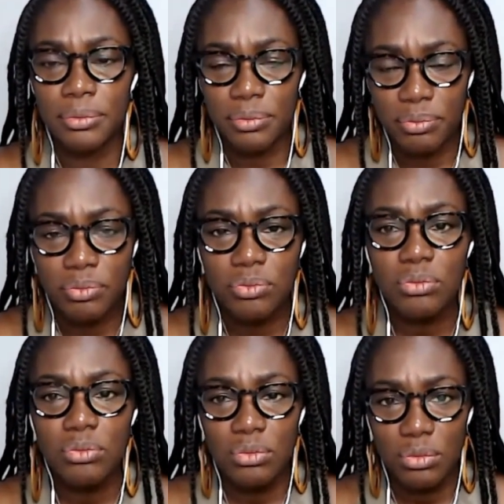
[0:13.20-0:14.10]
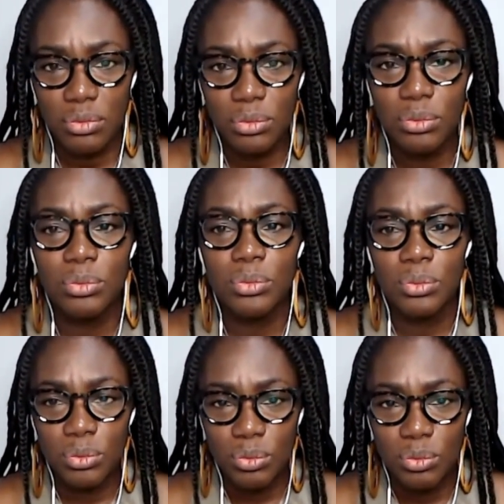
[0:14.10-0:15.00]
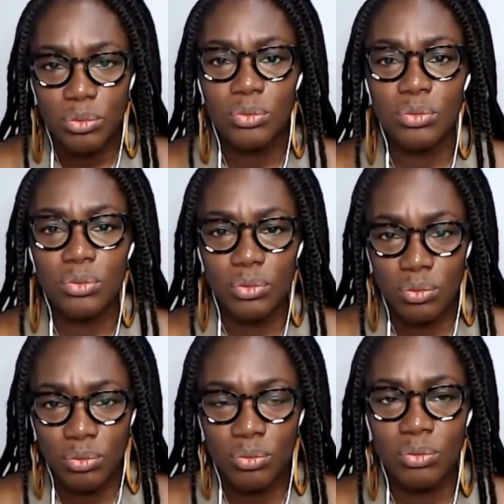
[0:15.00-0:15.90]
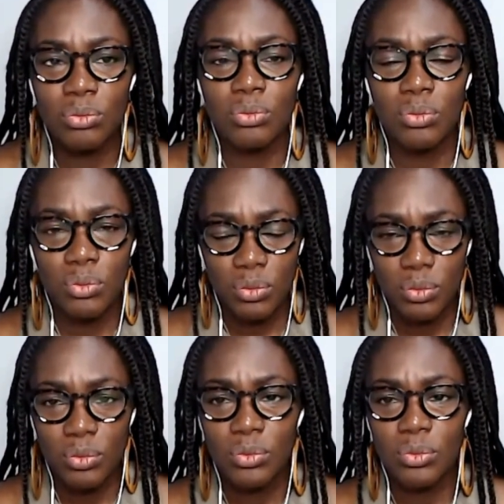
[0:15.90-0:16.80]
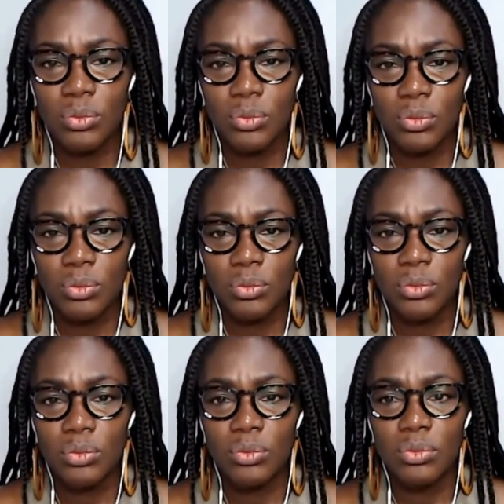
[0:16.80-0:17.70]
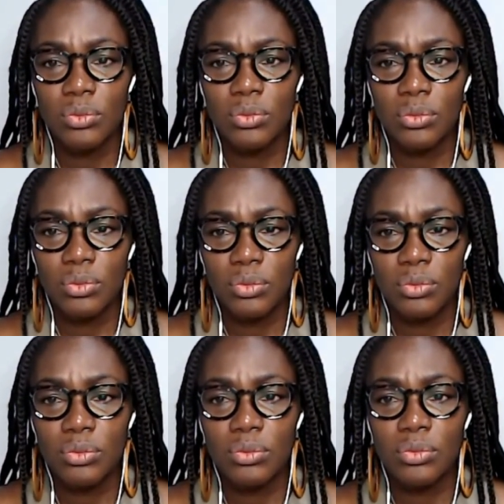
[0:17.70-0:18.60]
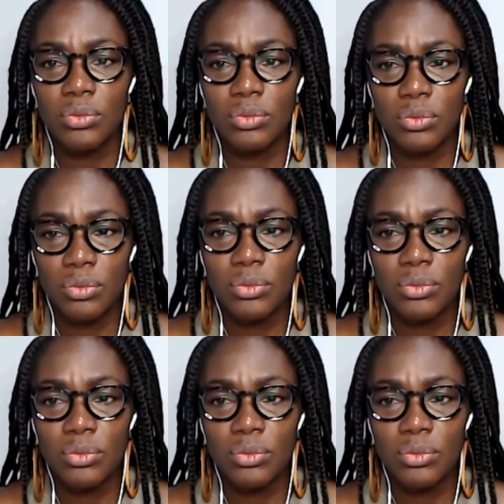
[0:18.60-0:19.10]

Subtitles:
(silent)